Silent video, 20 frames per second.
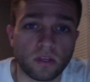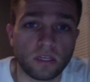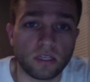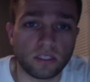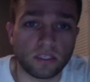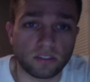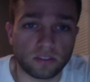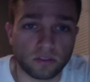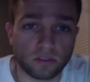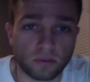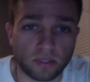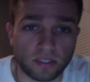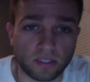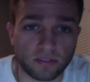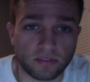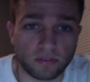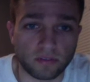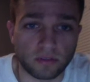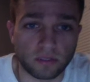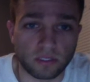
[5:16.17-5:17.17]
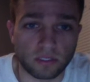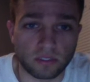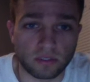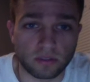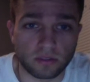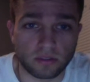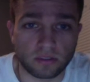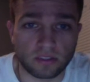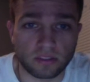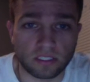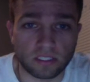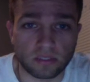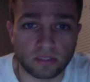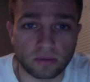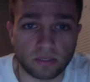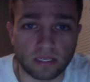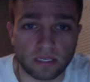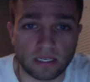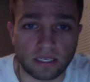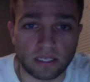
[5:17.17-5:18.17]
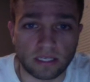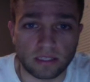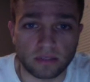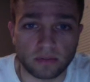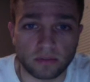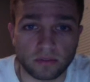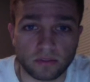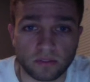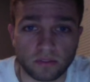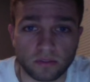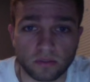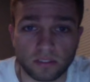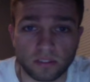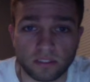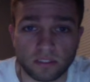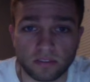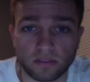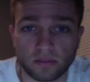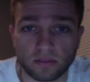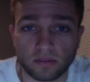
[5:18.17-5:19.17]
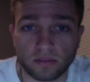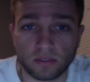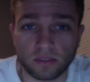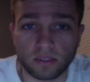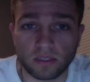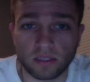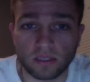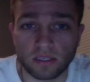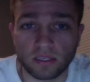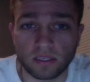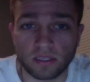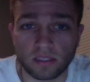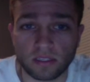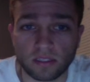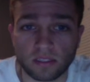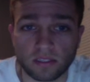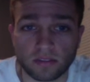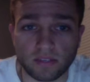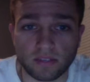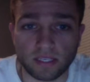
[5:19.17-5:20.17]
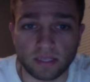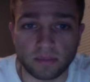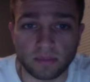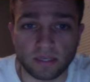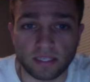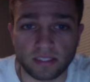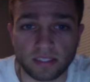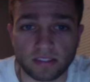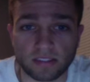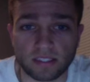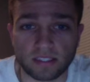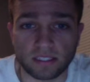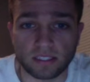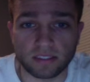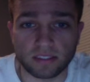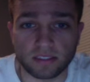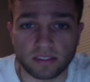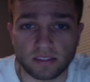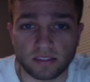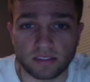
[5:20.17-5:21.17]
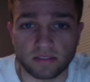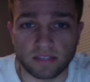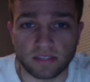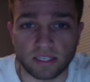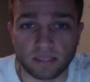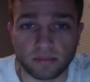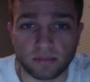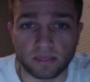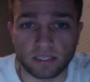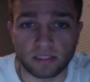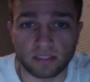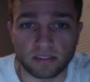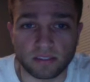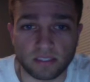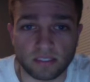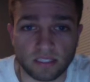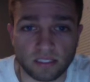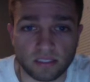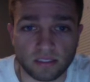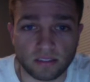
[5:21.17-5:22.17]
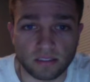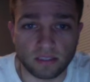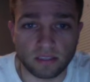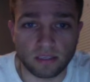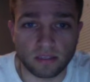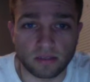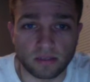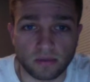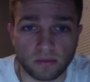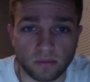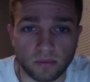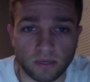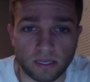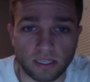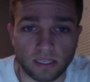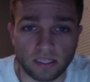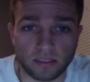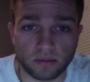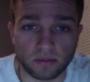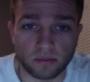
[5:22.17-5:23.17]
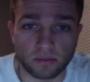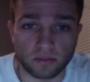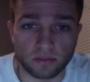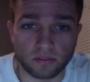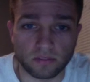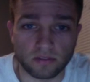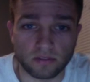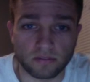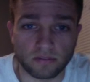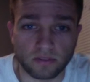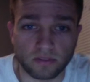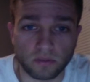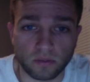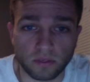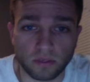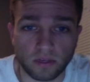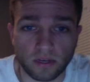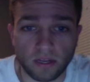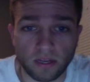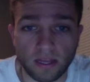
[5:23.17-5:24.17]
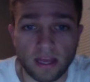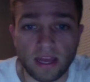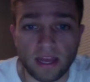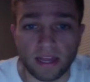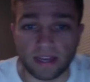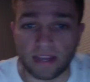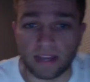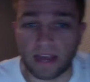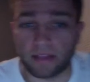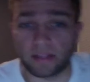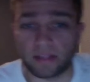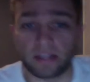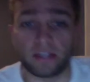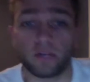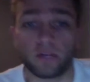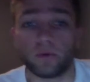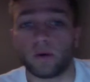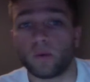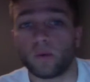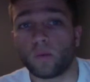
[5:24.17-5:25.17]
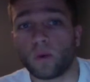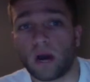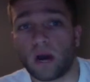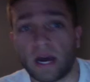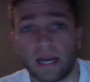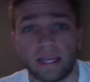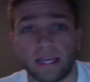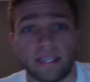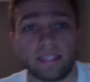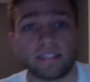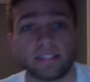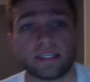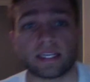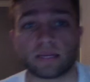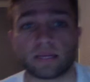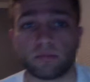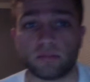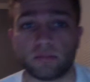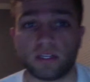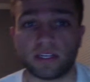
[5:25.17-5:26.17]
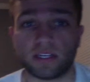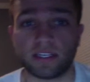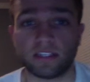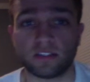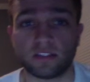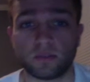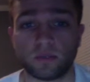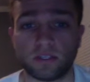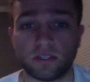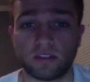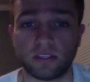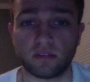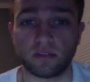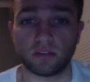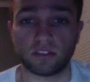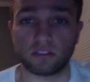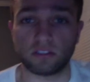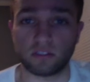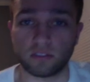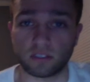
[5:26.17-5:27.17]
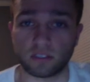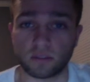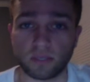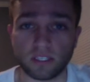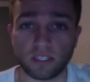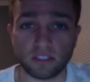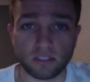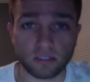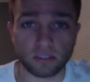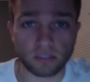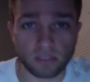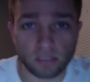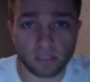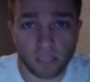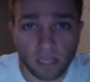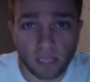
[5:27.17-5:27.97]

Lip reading: is 24, so 6y equals 24. Divide by 6, divide by 6, y equals 4. Now that I know what y is, I can plug it into one of the original equations,